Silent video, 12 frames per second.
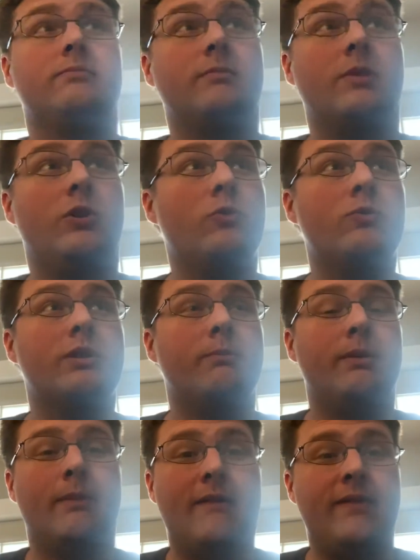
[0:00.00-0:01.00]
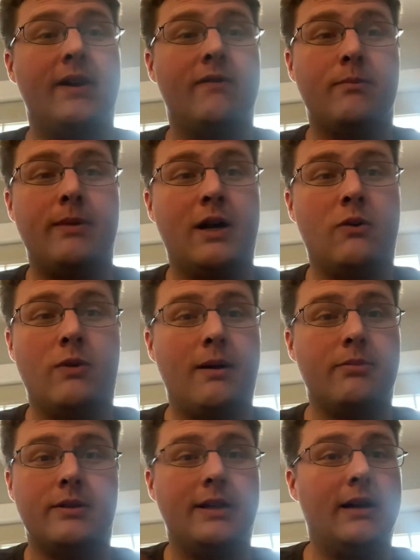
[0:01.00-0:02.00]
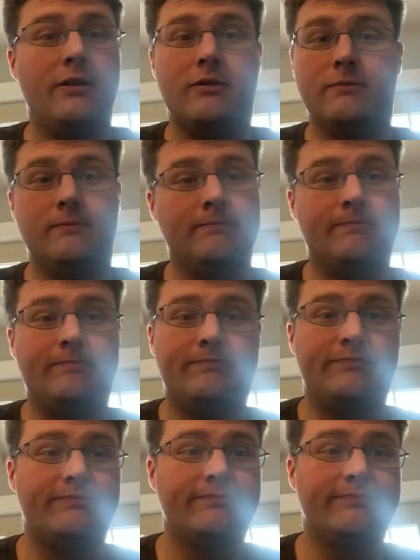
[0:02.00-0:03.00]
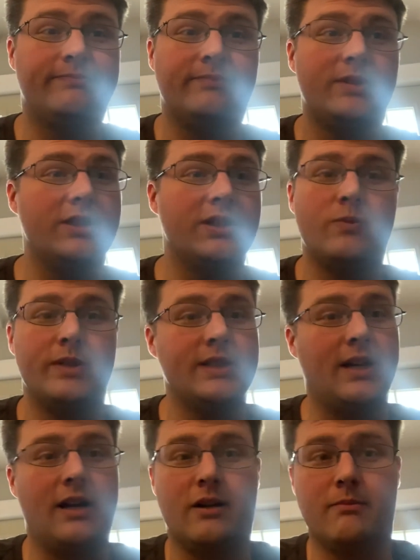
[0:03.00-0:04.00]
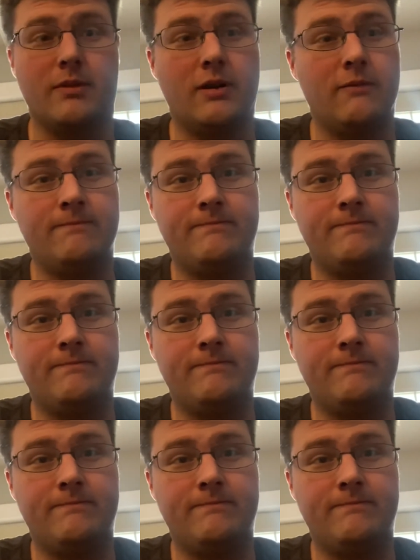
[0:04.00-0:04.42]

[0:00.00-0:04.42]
You used to be my favorite battle rapper. Now you're just retired, bro.